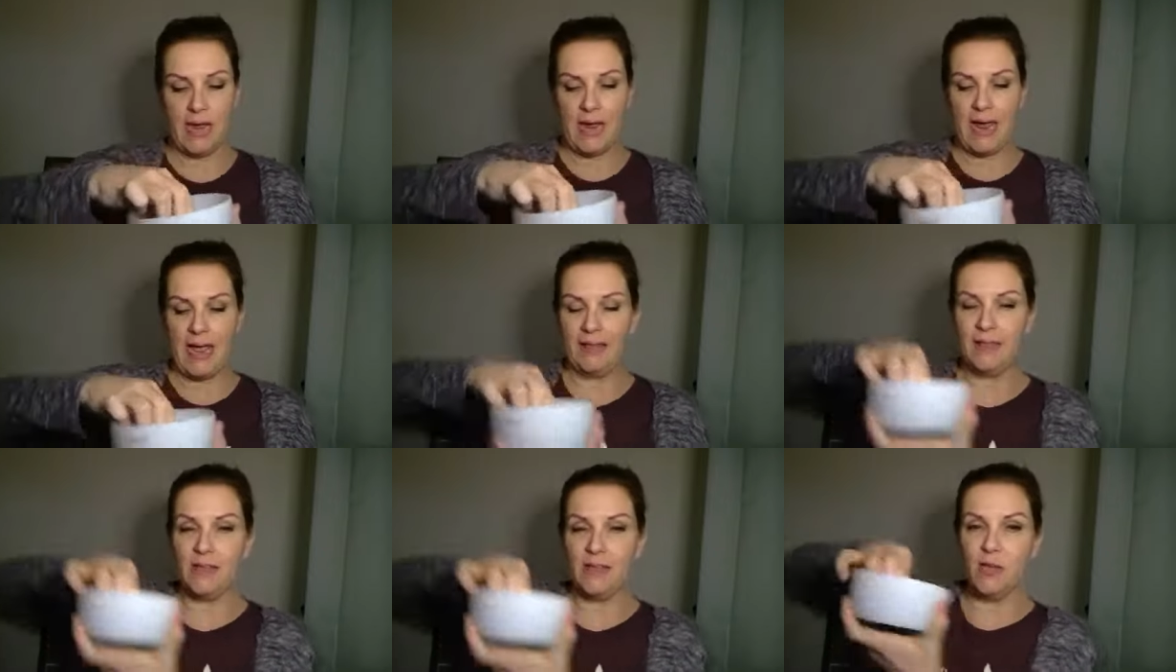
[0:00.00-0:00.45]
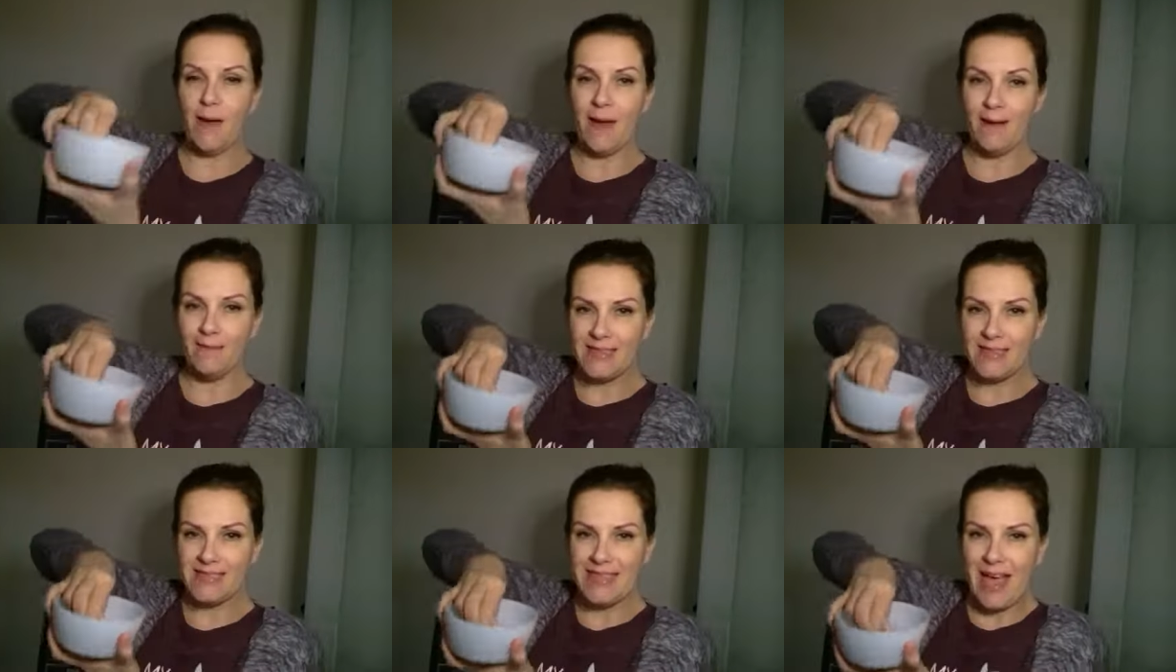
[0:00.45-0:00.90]
and then you
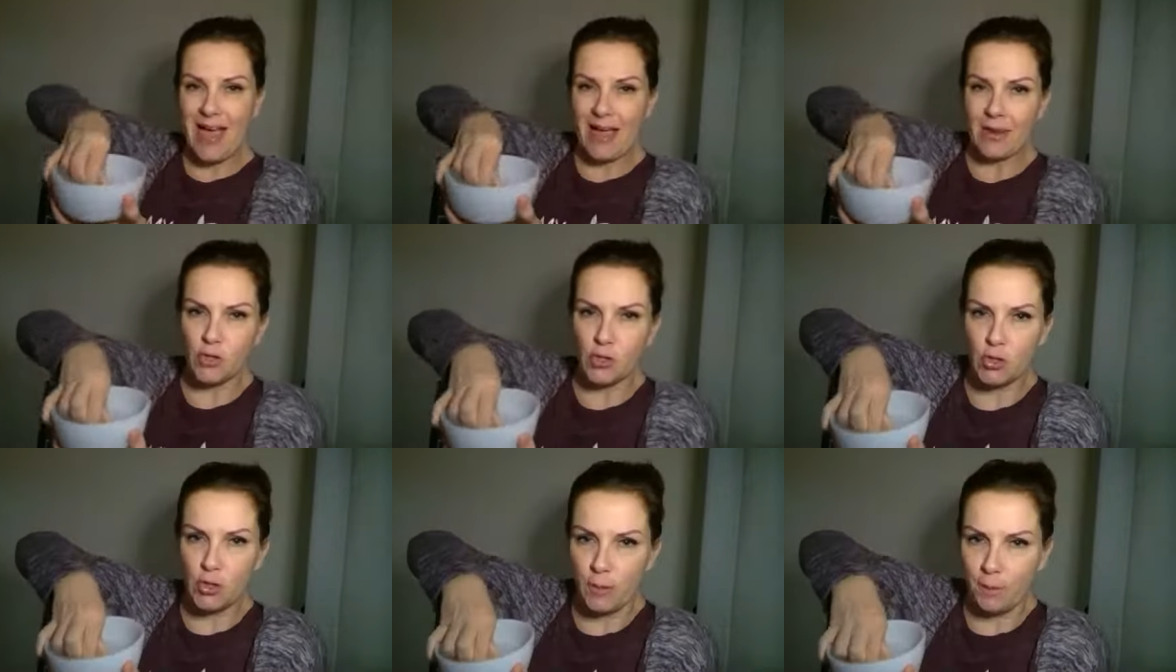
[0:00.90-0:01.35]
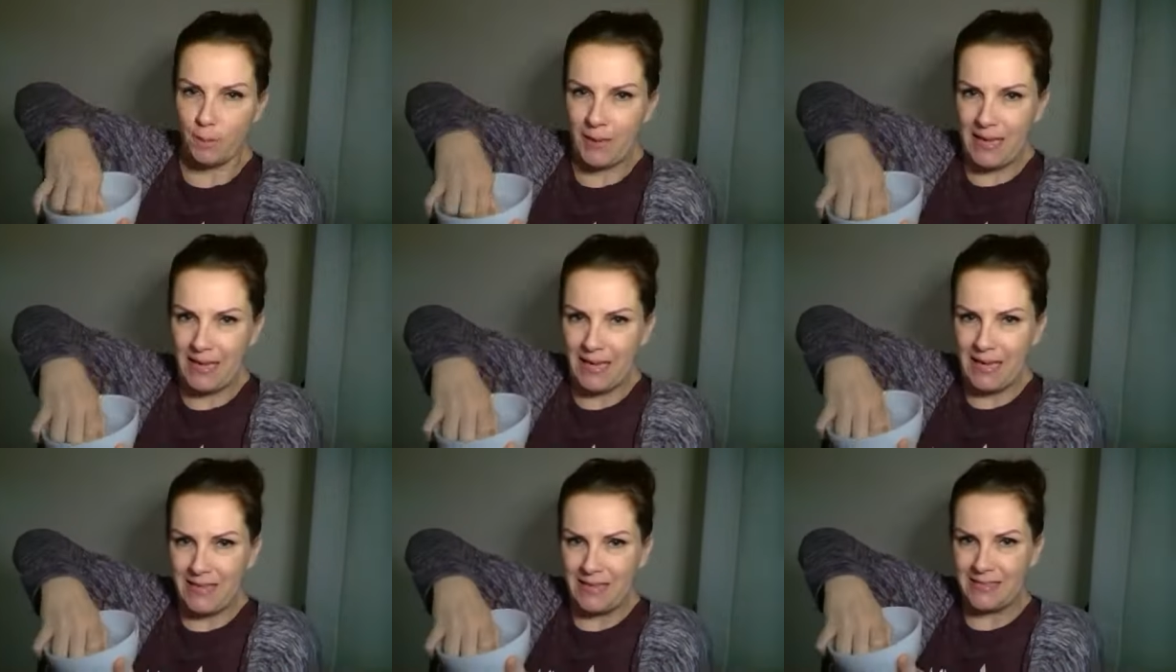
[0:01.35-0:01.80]
have this extra
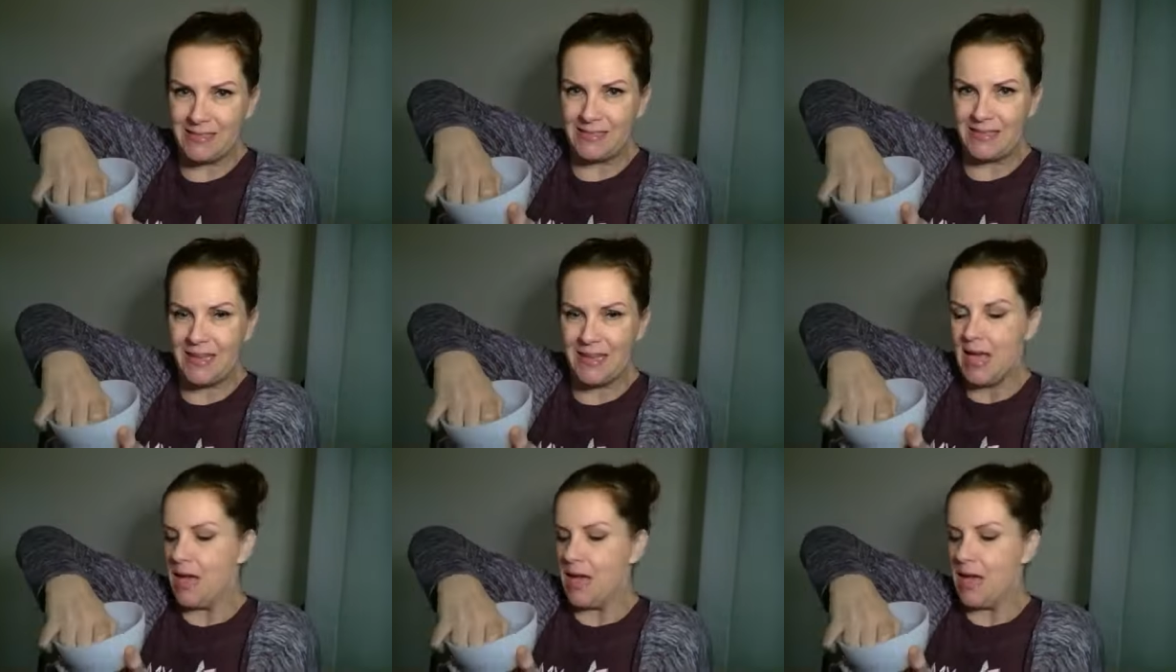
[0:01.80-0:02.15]
piece